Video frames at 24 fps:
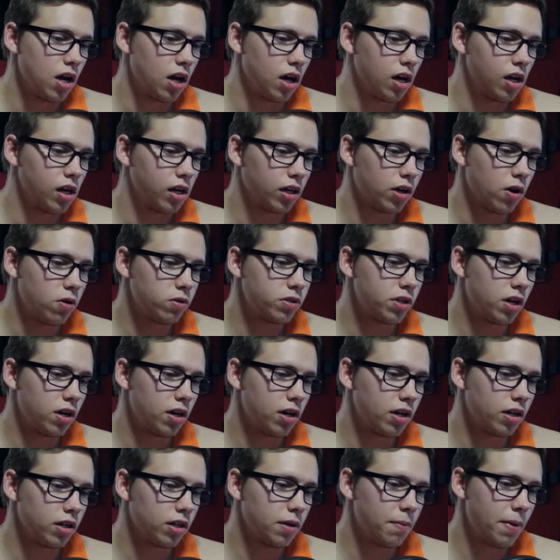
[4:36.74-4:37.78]
Goes
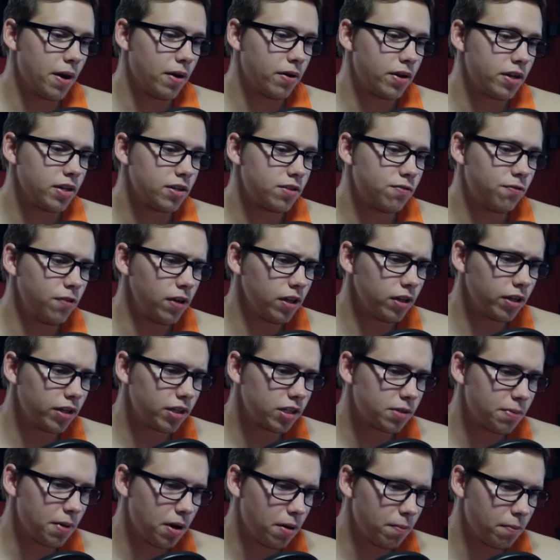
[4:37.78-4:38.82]
on about his
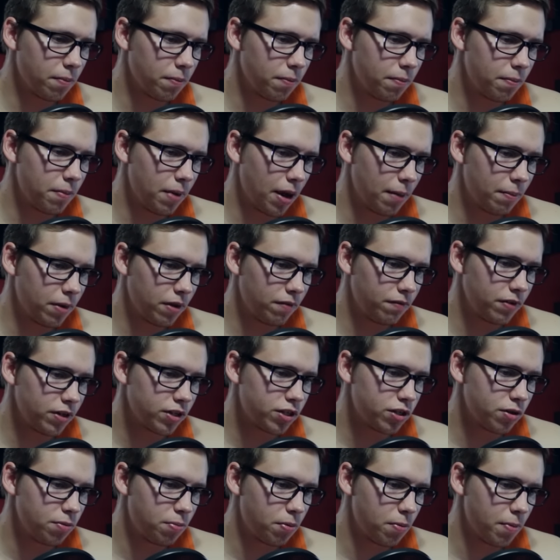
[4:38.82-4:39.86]
feelings about Batman v
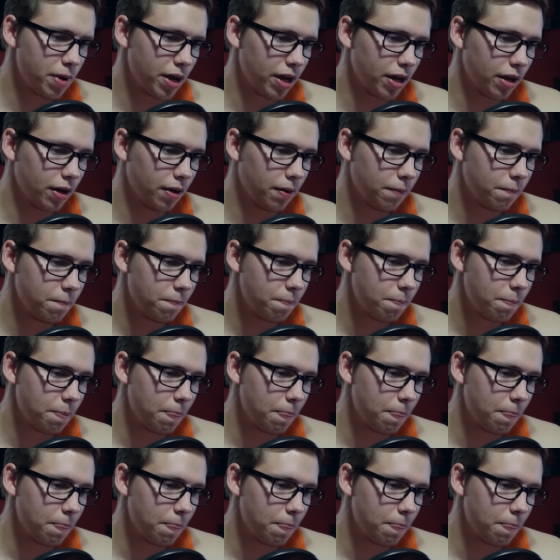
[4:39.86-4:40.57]
Superman,